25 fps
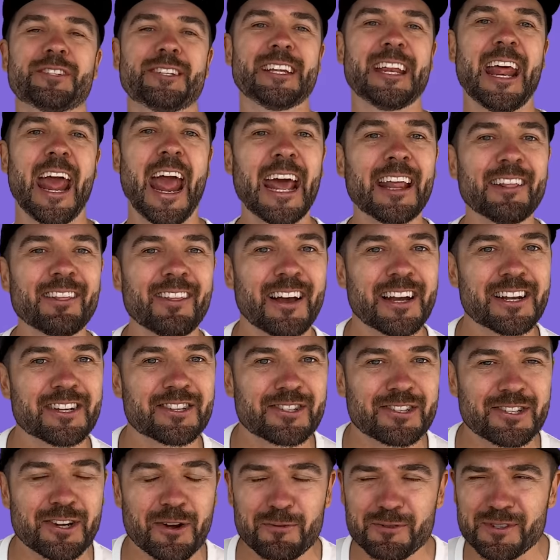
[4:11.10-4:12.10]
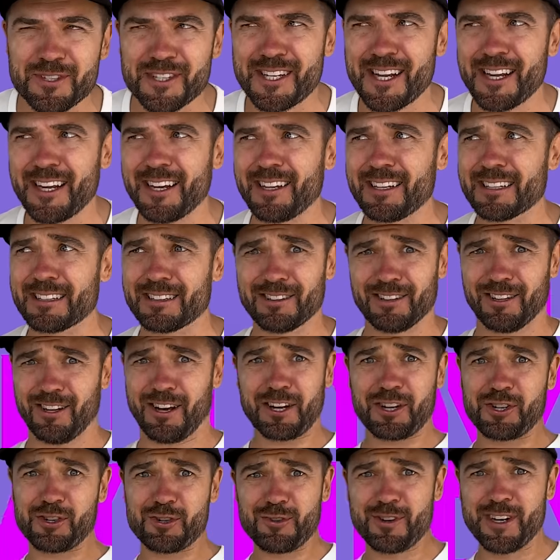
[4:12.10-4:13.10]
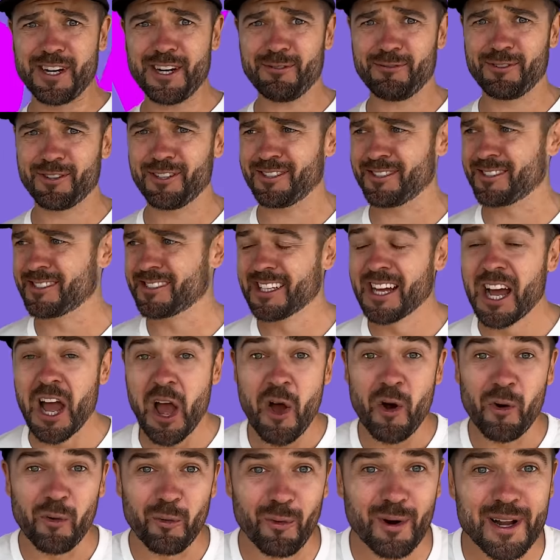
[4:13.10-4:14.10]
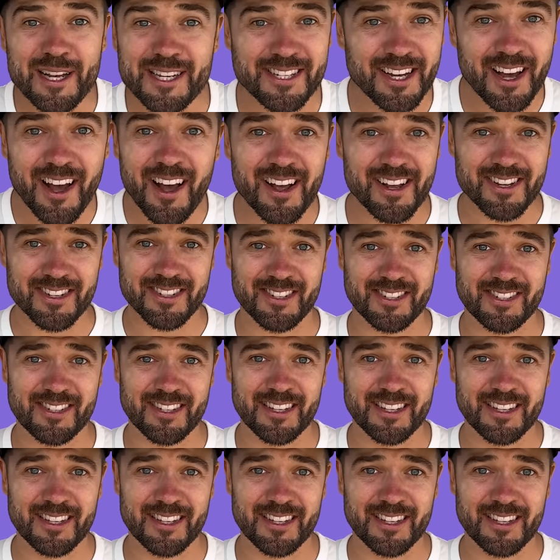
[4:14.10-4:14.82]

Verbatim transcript: headlights don't say luxury, well, what does?